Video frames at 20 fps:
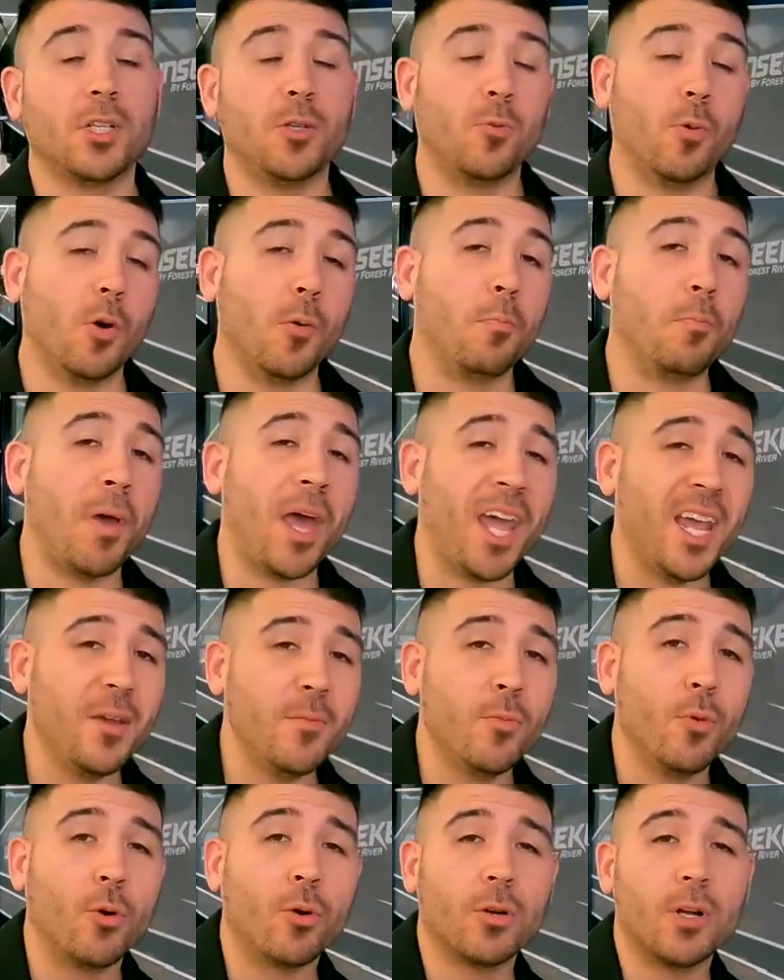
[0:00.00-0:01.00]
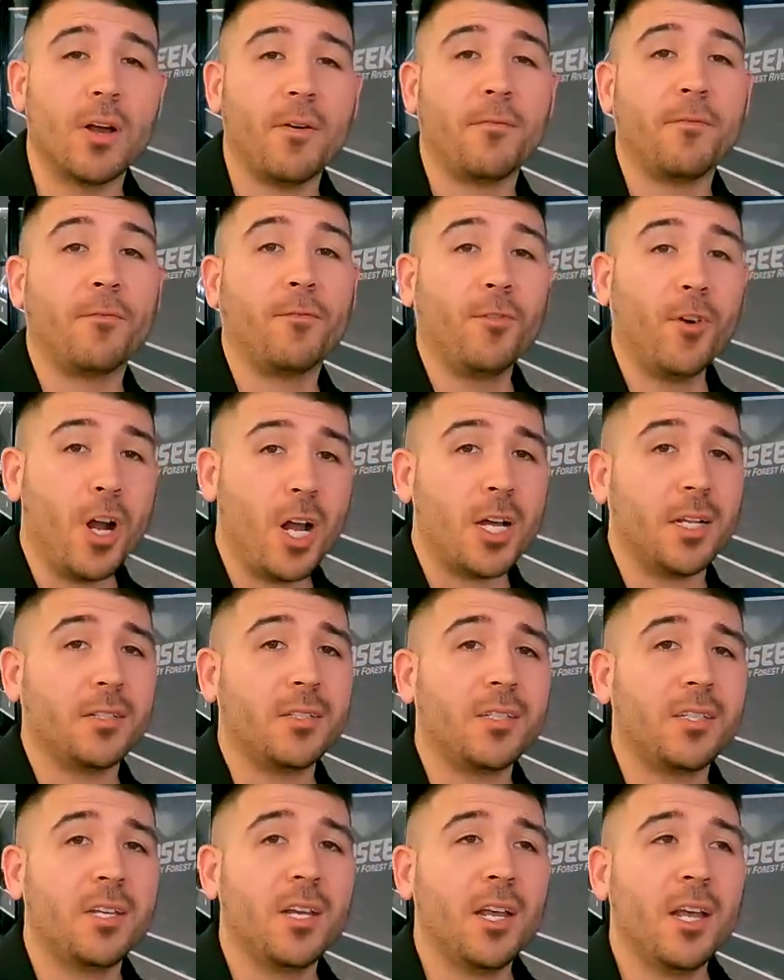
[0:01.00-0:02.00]
You will pay more up
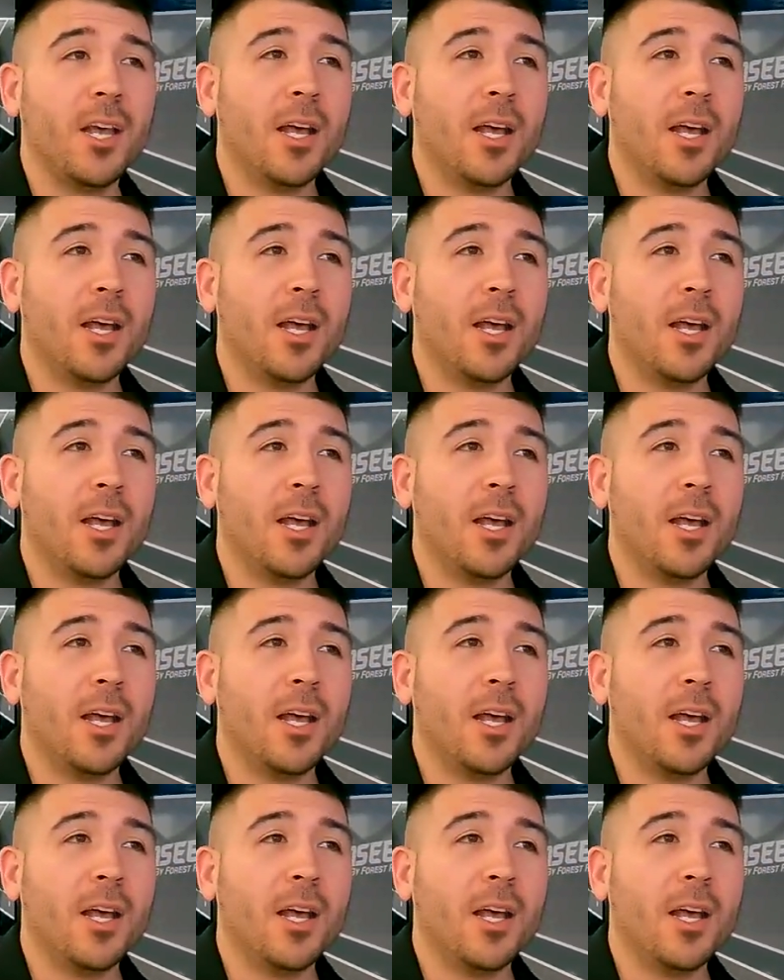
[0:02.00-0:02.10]
front,